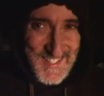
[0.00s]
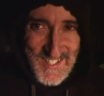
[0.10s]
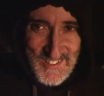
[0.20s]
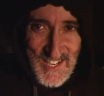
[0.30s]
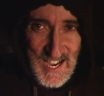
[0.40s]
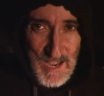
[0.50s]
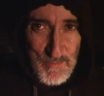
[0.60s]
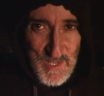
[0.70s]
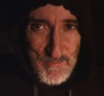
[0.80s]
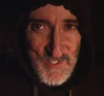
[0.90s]
Got the high
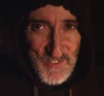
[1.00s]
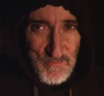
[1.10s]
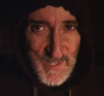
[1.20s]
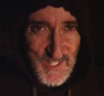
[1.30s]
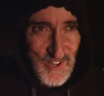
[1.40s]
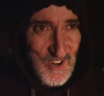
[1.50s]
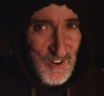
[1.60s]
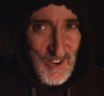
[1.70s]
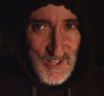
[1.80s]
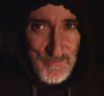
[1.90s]
beams of my
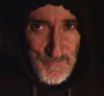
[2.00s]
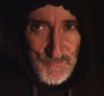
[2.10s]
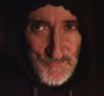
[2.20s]
car on.